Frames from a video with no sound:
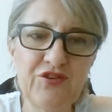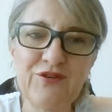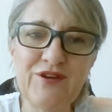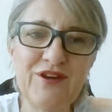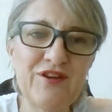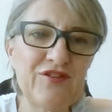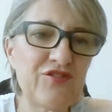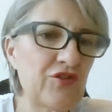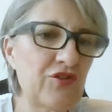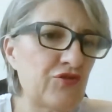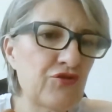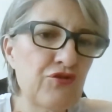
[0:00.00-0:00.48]
and
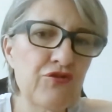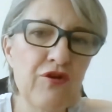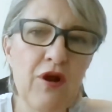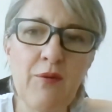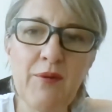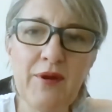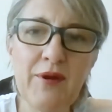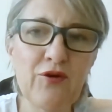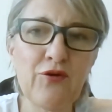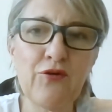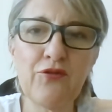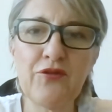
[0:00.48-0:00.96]
it's just
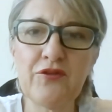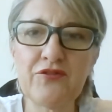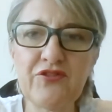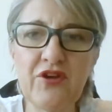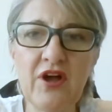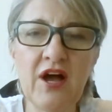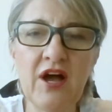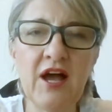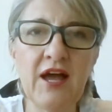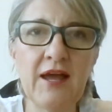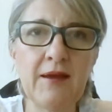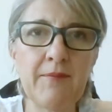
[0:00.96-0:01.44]
growing all the
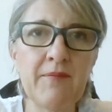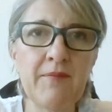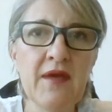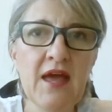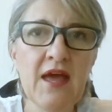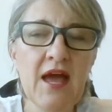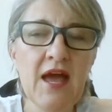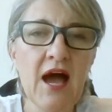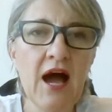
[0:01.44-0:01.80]
time.